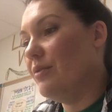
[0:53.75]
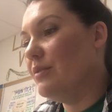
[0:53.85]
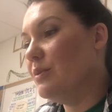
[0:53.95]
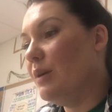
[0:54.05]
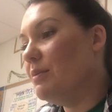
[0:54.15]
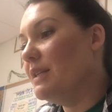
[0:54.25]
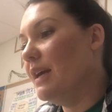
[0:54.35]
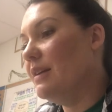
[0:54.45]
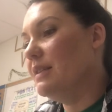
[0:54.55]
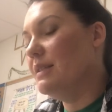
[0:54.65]
through the sweet
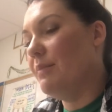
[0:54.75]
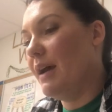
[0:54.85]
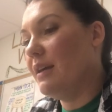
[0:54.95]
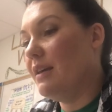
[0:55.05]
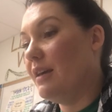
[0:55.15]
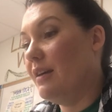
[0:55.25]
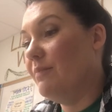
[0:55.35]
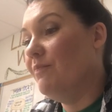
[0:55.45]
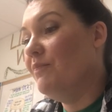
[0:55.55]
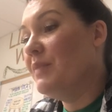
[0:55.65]
potatoes and back again.